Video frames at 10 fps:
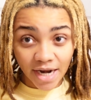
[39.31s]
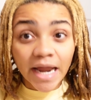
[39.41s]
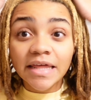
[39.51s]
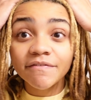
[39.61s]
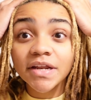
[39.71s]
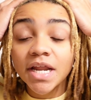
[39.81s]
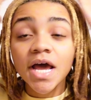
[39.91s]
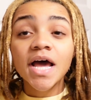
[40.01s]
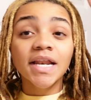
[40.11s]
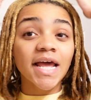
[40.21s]
Not even,
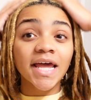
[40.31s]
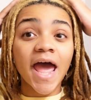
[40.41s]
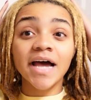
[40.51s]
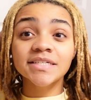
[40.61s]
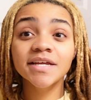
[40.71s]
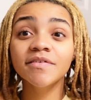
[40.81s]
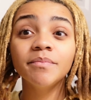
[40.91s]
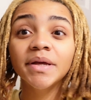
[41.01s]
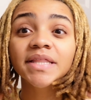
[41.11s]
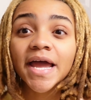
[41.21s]
it hasn't even
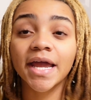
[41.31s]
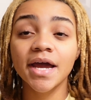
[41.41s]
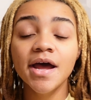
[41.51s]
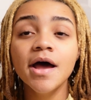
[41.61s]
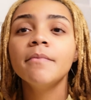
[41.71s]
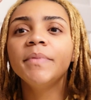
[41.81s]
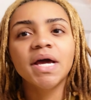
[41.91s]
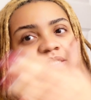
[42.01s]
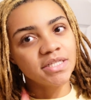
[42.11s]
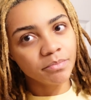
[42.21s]
been like
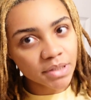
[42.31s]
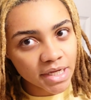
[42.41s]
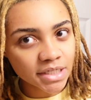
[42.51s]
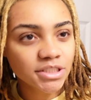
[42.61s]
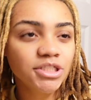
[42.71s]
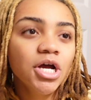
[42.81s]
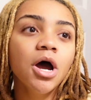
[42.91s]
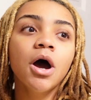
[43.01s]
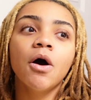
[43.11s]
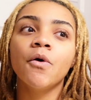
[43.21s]
because of the bleach
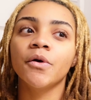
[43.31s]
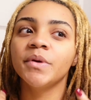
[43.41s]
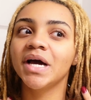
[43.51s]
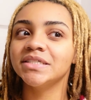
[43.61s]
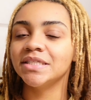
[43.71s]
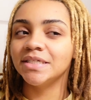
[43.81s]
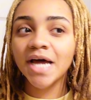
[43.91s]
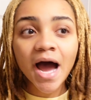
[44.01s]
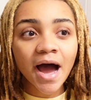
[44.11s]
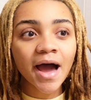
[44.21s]
or because of the
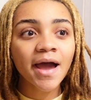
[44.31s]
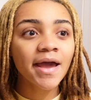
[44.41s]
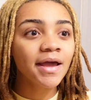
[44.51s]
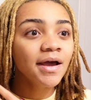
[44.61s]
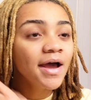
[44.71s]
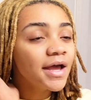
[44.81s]
dye.